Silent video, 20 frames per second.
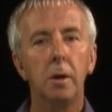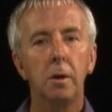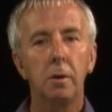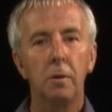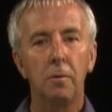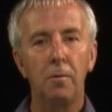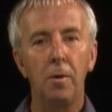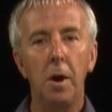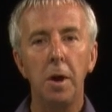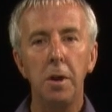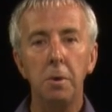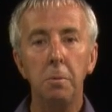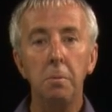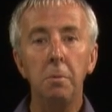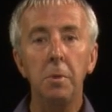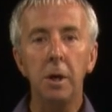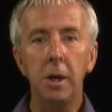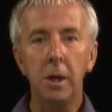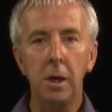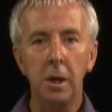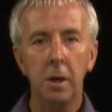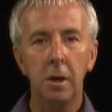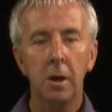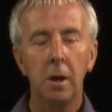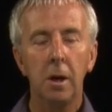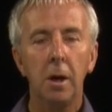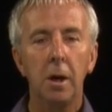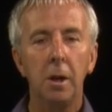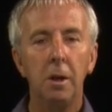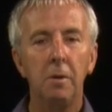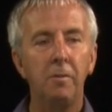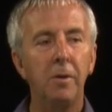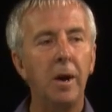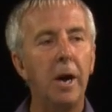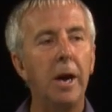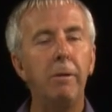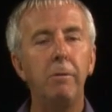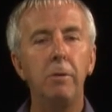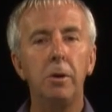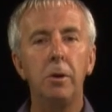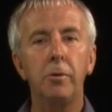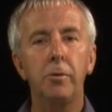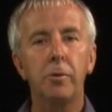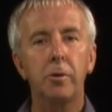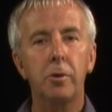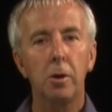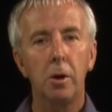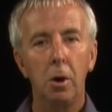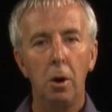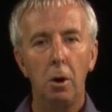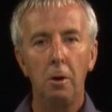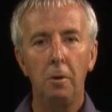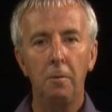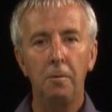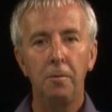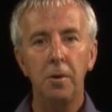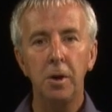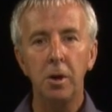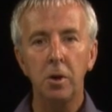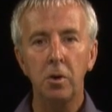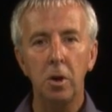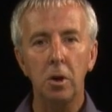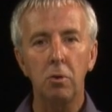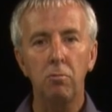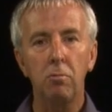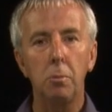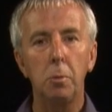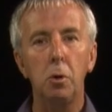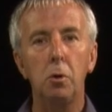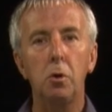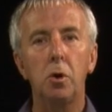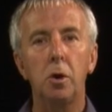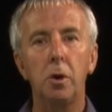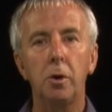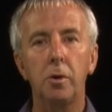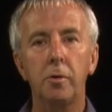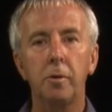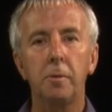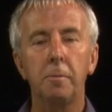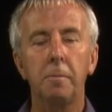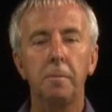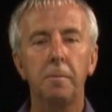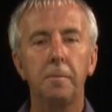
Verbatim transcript: to find the mean and the variance of these distributions.